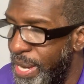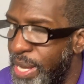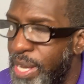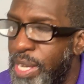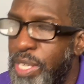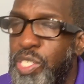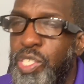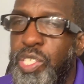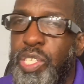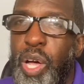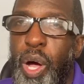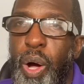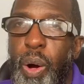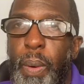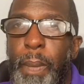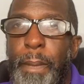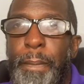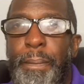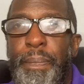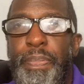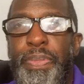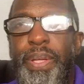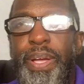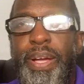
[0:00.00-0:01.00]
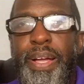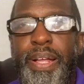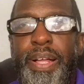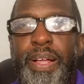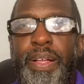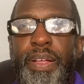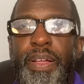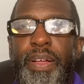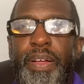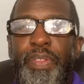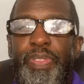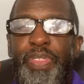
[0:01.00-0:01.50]
So,
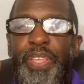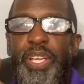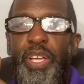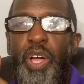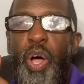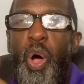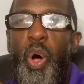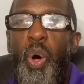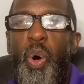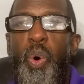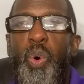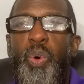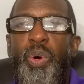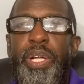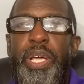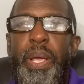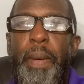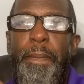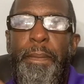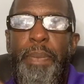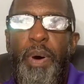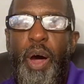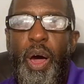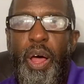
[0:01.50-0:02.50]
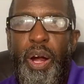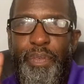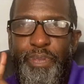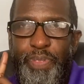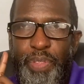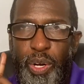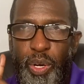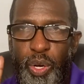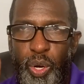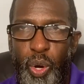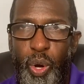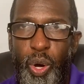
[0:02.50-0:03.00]
the only part of
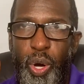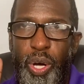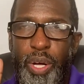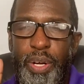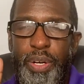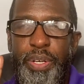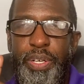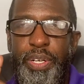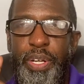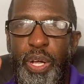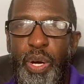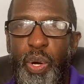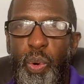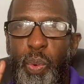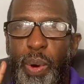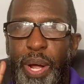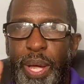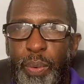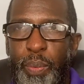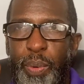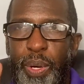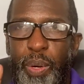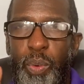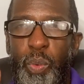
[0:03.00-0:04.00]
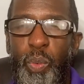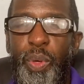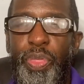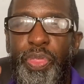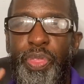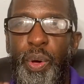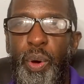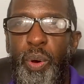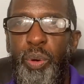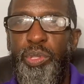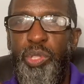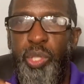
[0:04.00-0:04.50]
the law done away with were
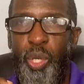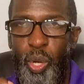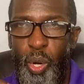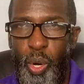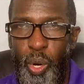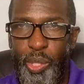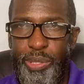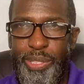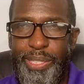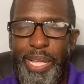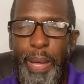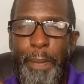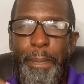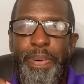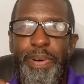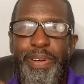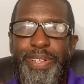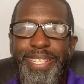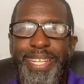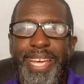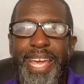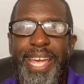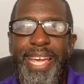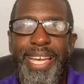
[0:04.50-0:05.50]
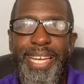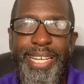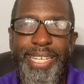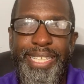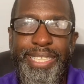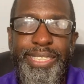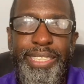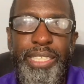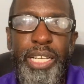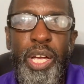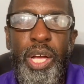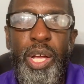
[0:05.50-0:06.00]
those laws that
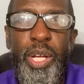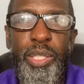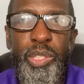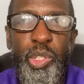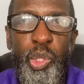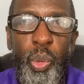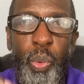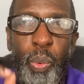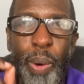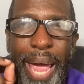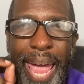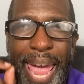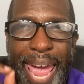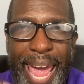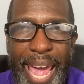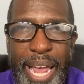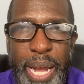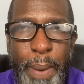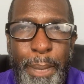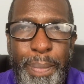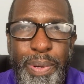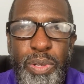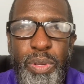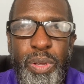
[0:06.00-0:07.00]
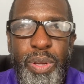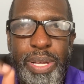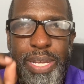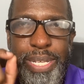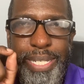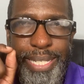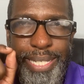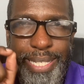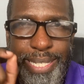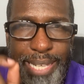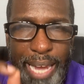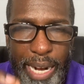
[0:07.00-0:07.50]
pertained to animal
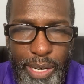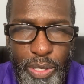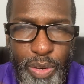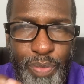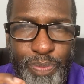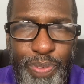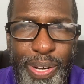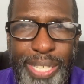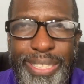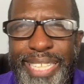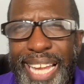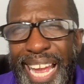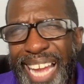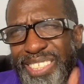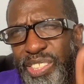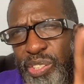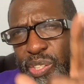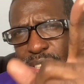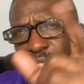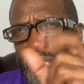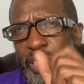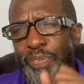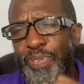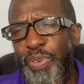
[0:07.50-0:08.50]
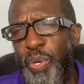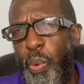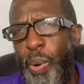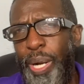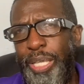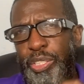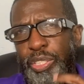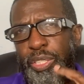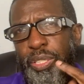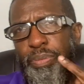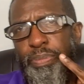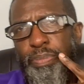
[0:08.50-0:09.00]
sacrifice. Ask yourself a
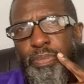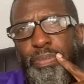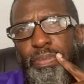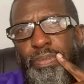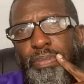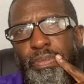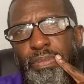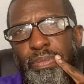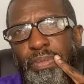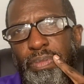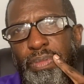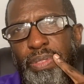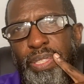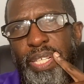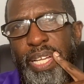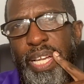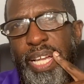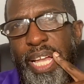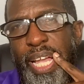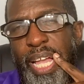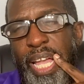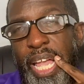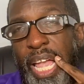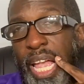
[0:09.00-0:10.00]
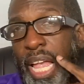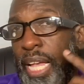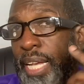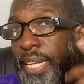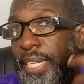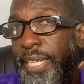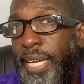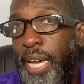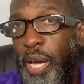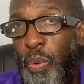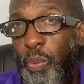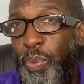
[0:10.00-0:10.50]
question.
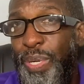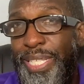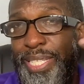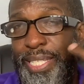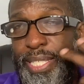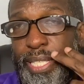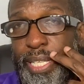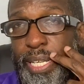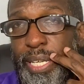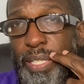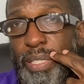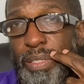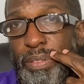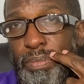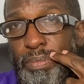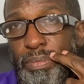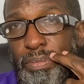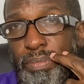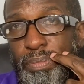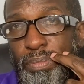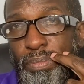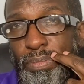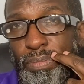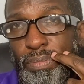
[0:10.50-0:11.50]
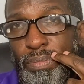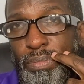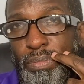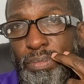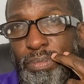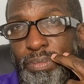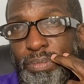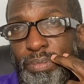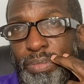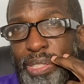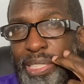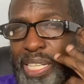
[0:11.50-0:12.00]
Can we steal?
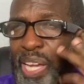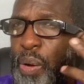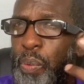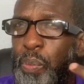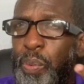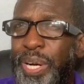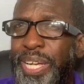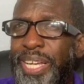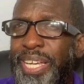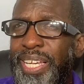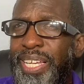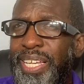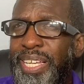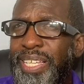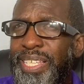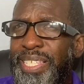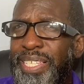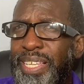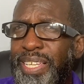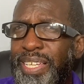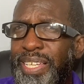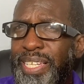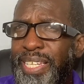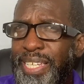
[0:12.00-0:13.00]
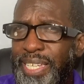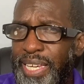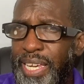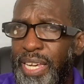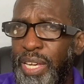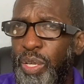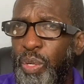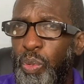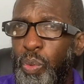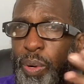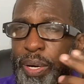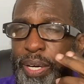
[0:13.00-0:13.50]
Can we
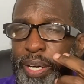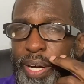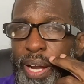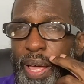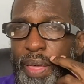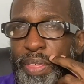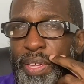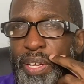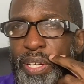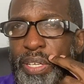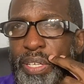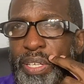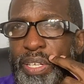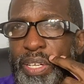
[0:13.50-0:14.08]
kill one another?